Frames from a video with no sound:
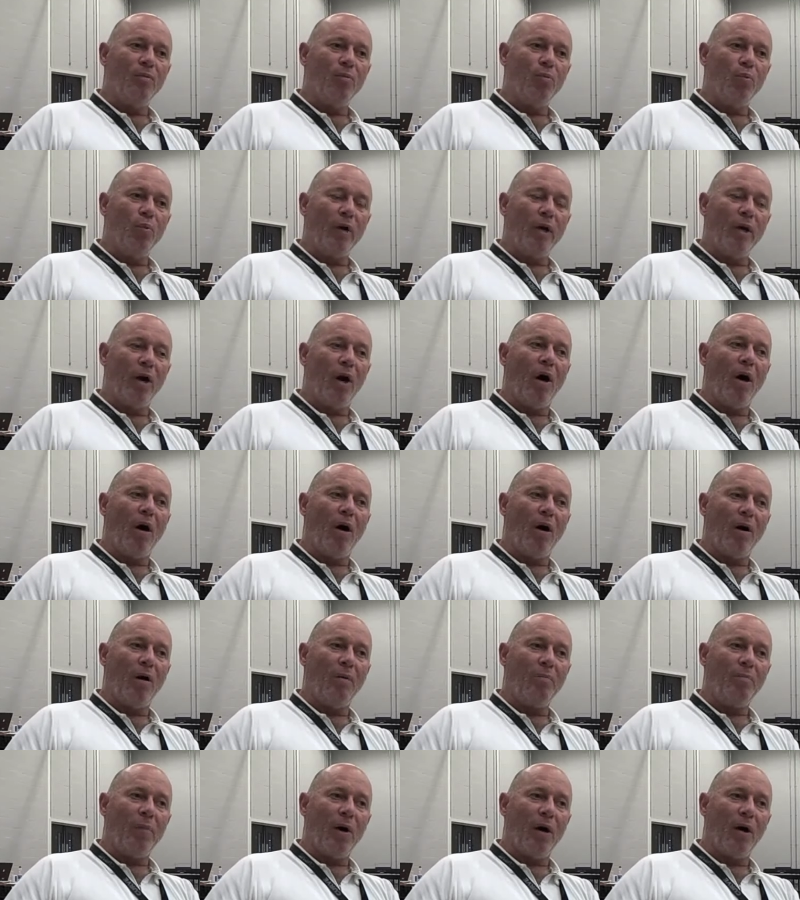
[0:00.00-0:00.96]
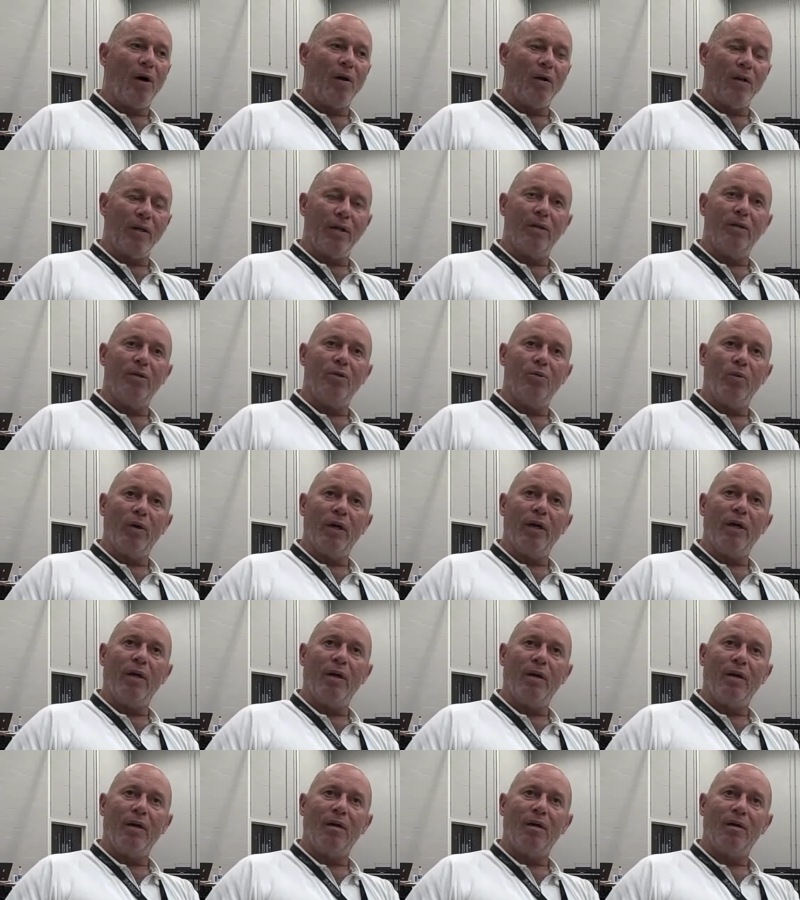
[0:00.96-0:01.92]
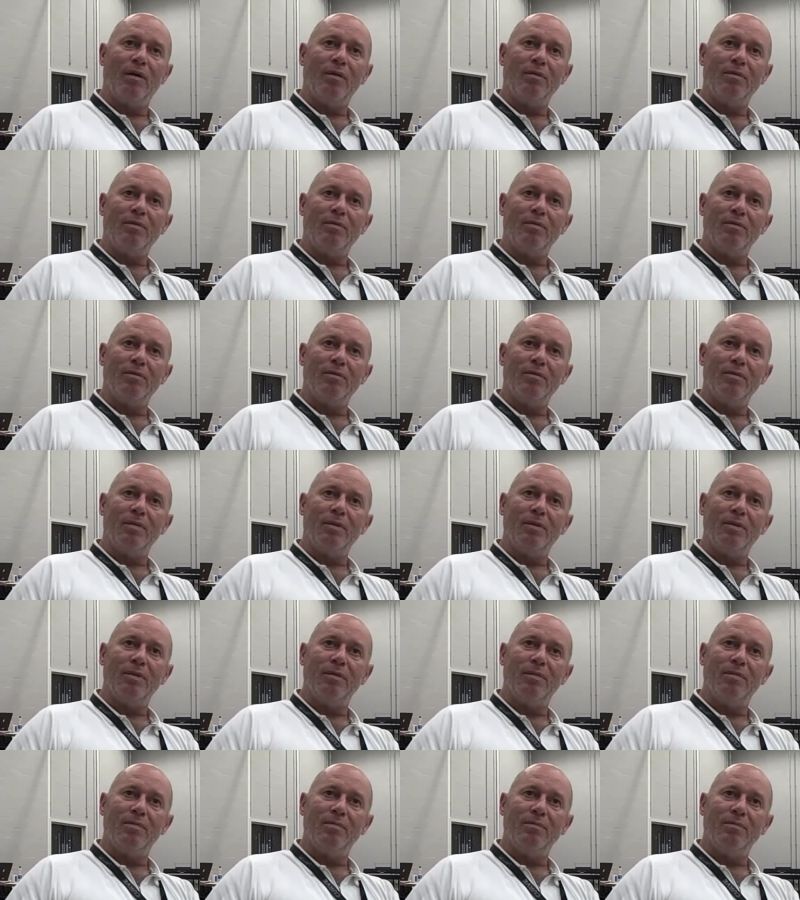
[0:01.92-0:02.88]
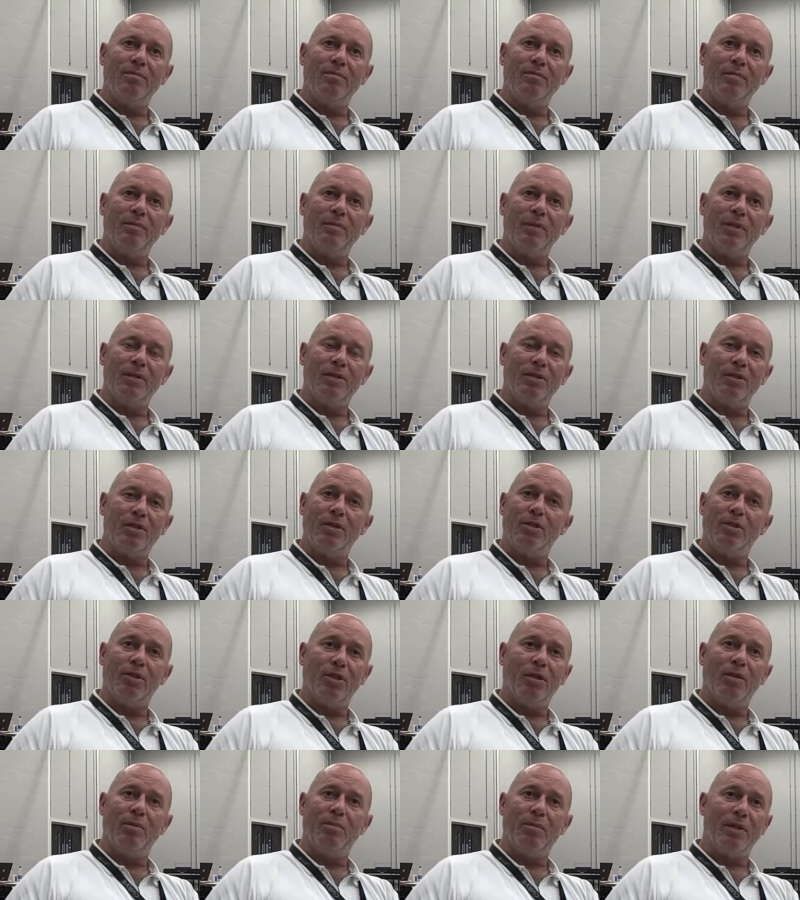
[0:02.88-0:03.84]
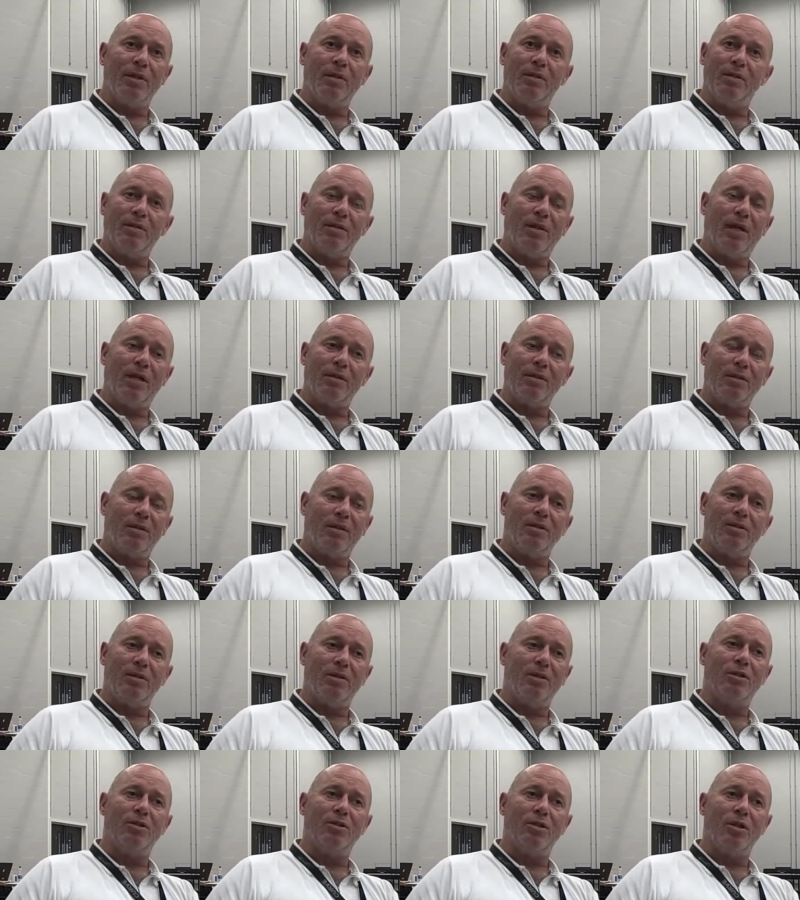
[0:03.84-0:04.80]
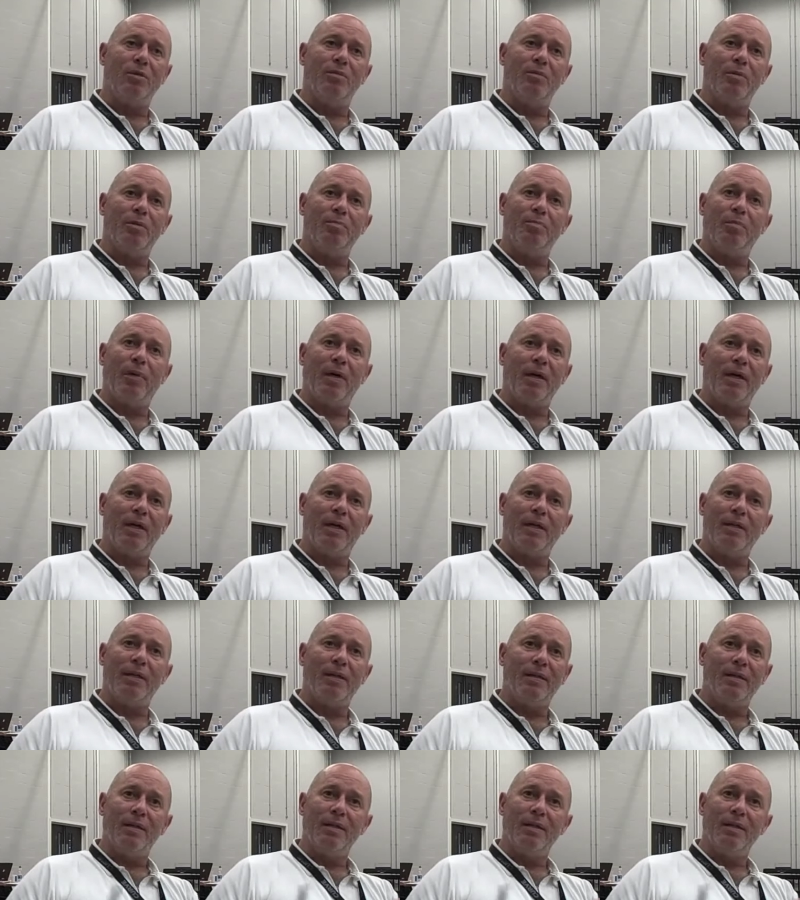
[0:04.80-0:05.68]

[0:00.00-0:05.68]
we are partly who we are is determined by